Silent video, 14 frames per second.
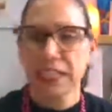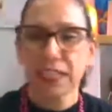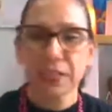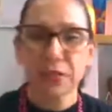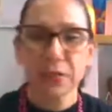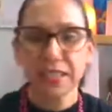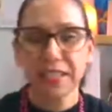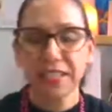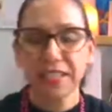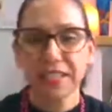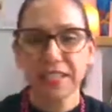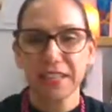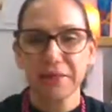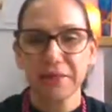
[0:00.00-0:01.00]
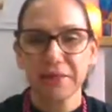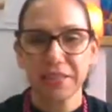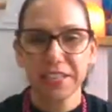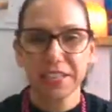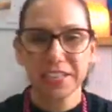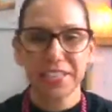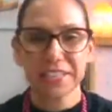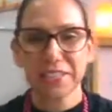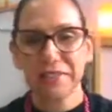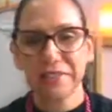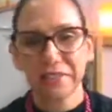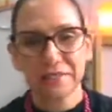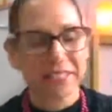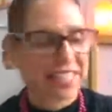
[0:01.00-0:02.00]
no one said that they want to
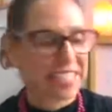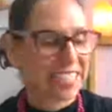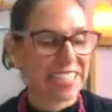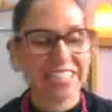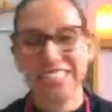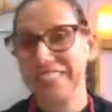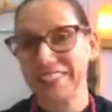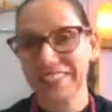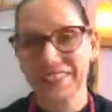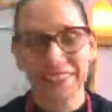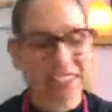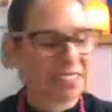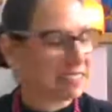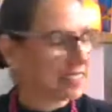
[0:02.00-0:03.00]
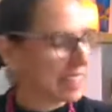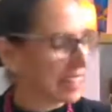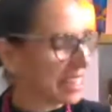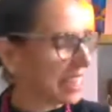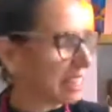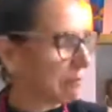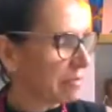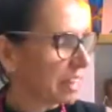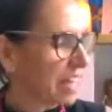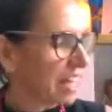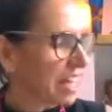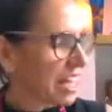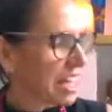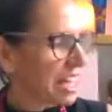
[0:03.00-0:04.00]
incarcerate me lately, so I'm kind of lucky.
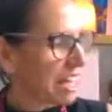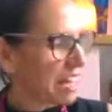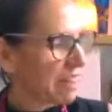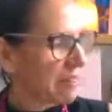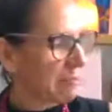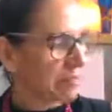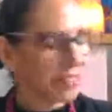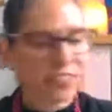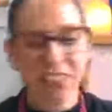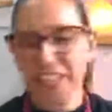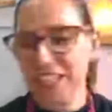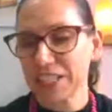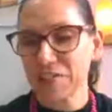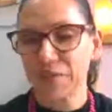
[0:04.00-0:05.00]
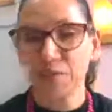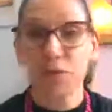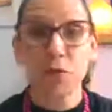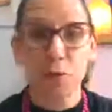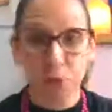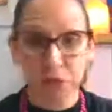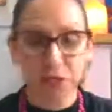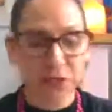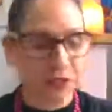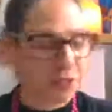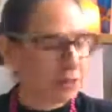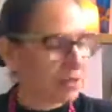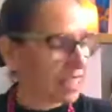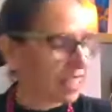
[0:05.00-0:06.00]
So that's for
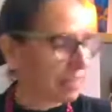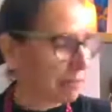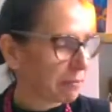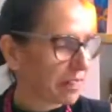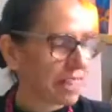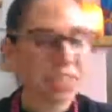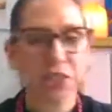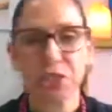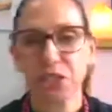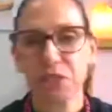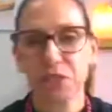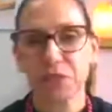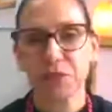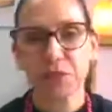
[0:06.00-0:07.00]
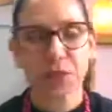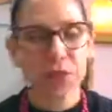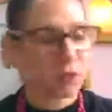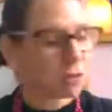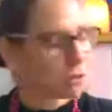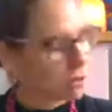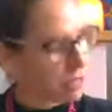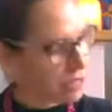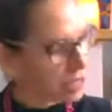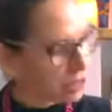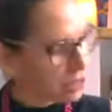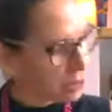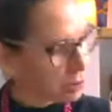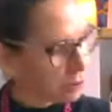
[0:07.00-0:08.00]
personal reading. Then I chose some books for
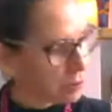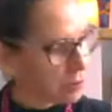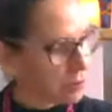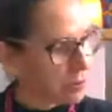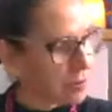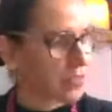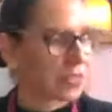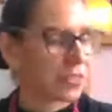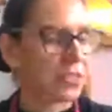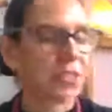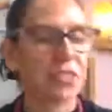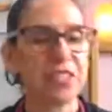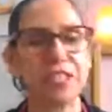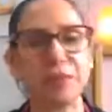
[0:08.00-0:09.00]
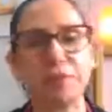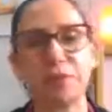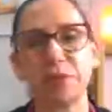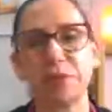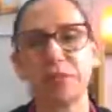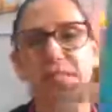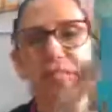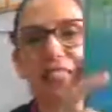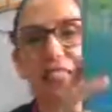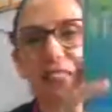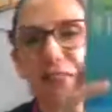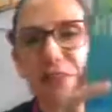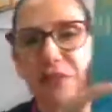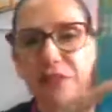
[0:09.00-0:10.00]
research purposes. So this book is
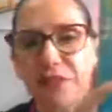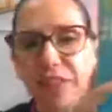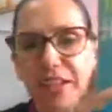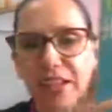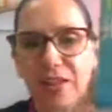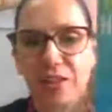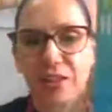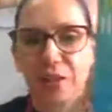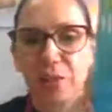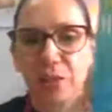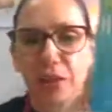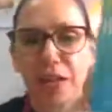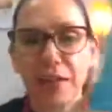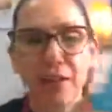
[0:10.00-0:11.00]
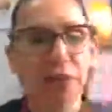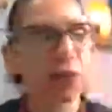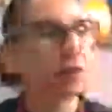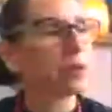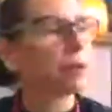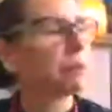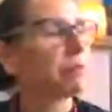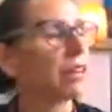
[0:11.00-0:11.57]
called The Healthy Brain Book,